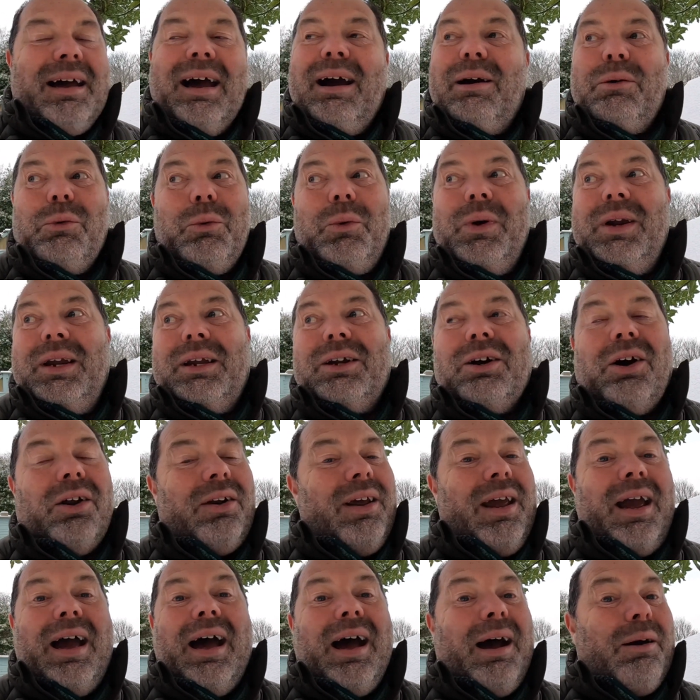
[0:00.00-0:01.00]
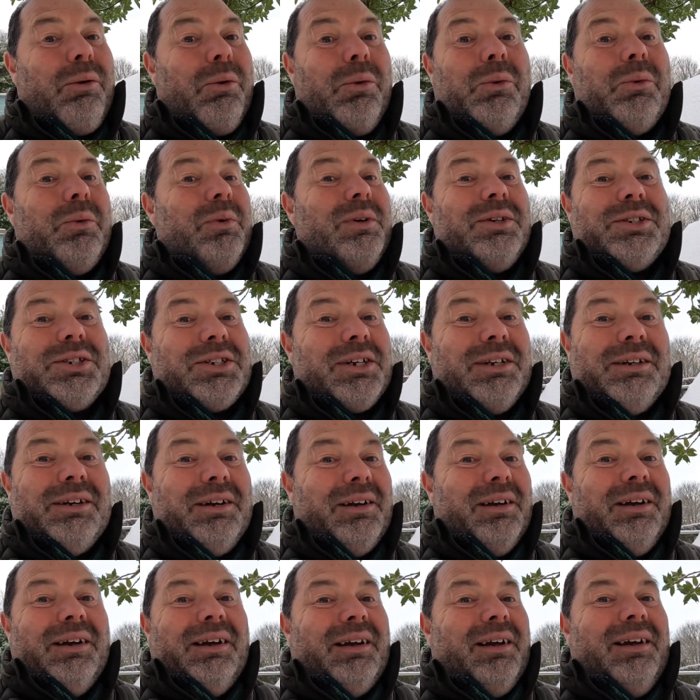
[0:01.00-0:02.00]
How we got it out was,
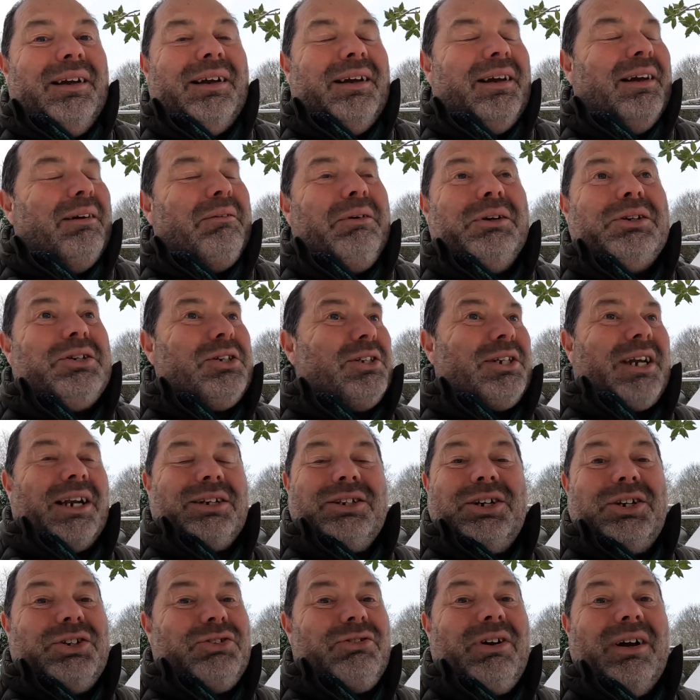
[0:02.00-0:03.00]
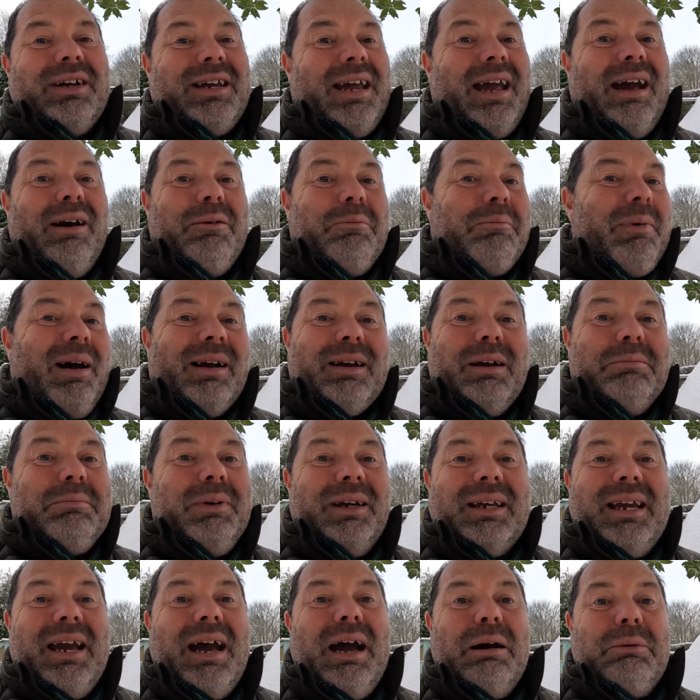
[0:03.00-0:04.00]
we just had to drag it out. Back of
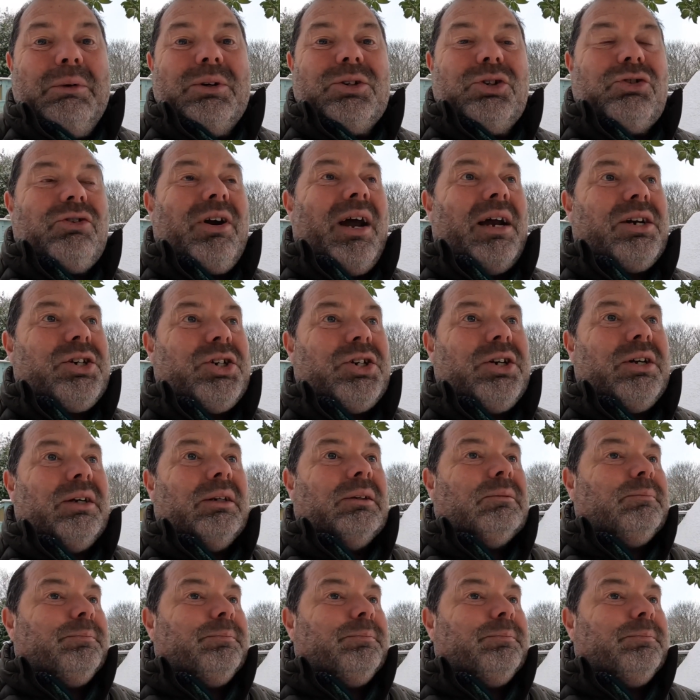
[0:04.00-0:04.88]
my car were trashed.